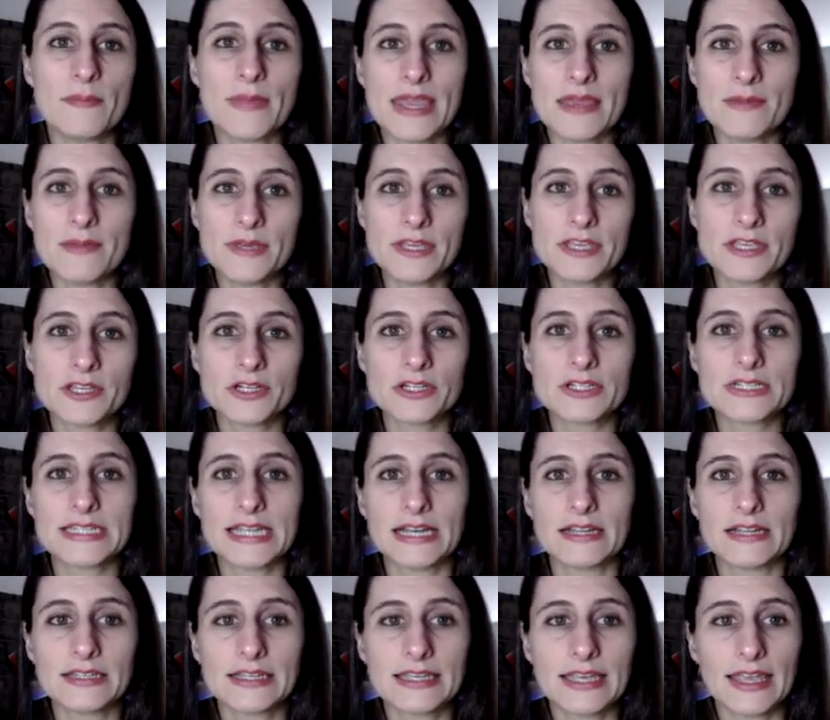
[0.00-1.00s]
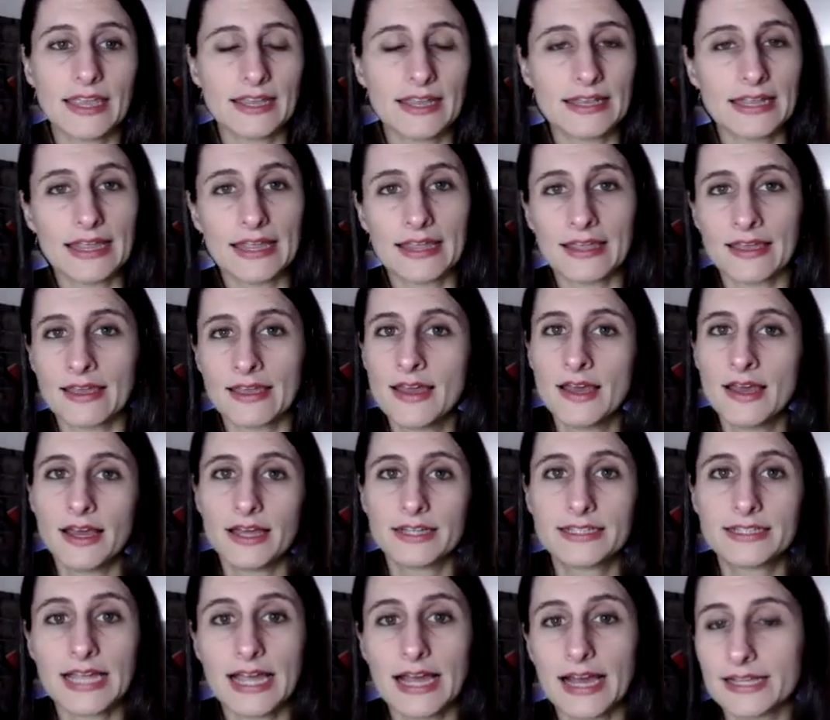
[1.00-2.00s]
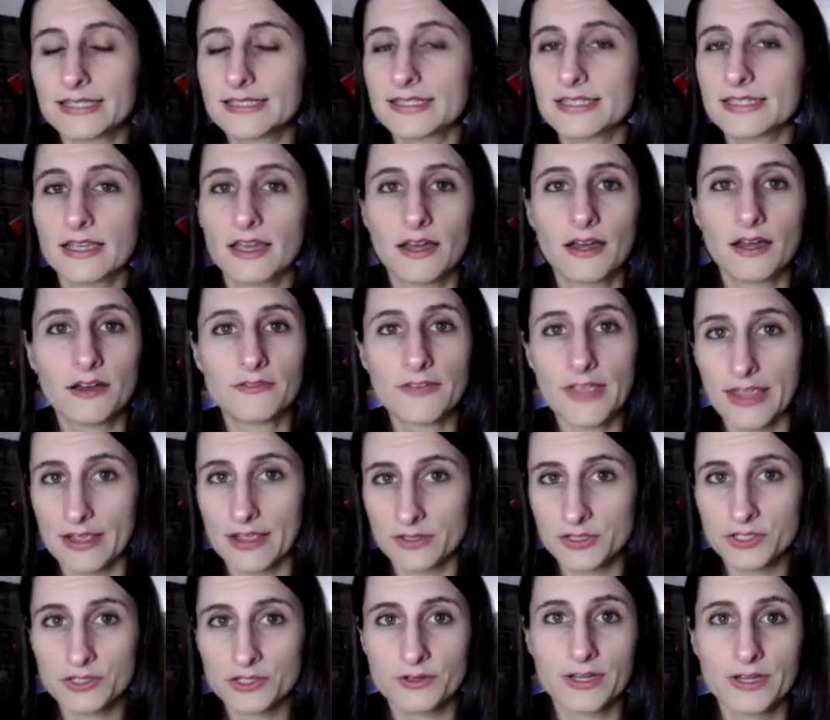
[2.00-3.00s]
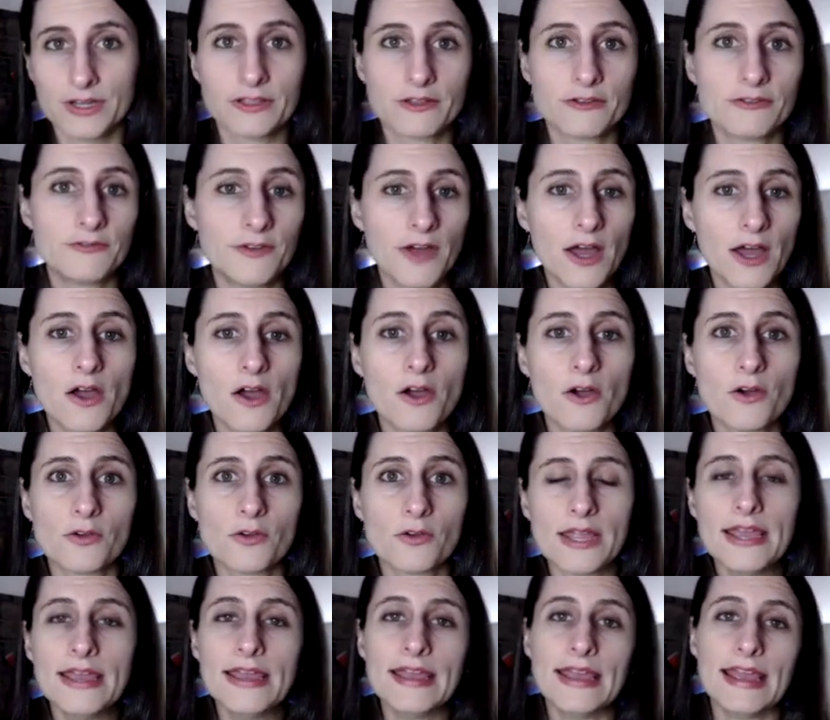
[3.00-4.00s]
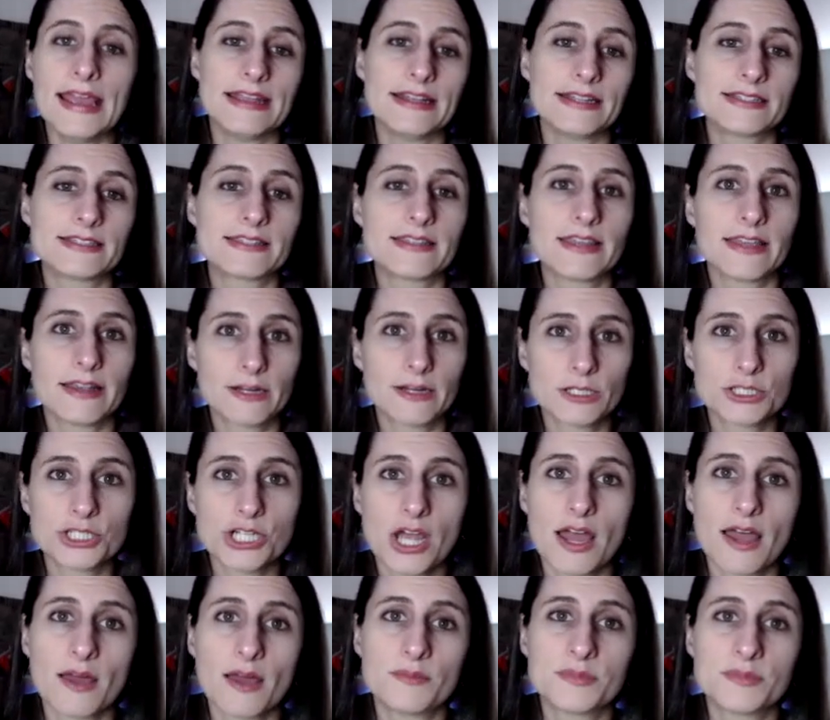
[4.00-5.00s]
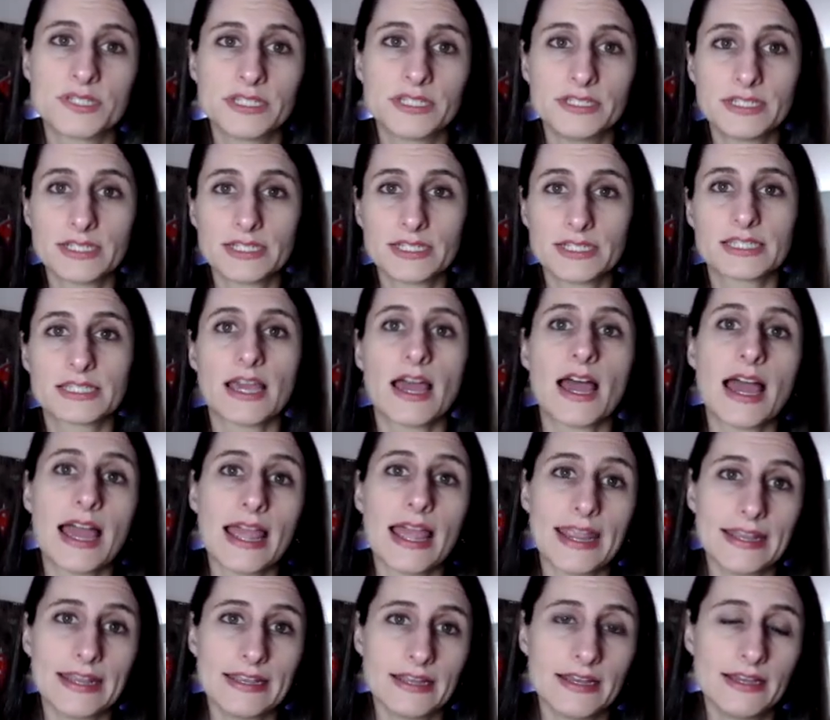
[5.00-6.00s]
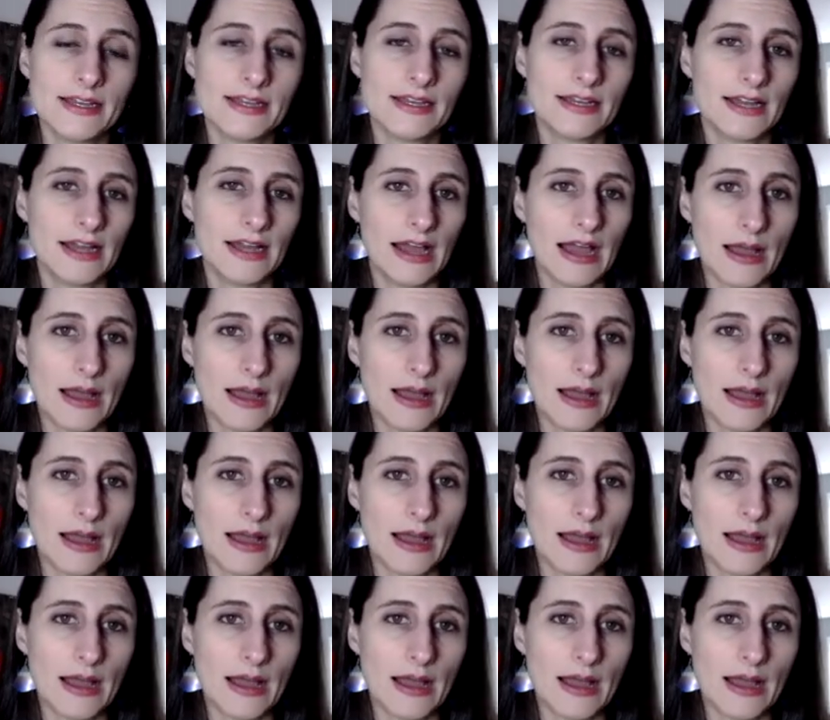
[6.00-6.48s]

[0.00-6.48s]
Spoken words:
Maybe you're delegating a task of answering the phone and it's their job to decide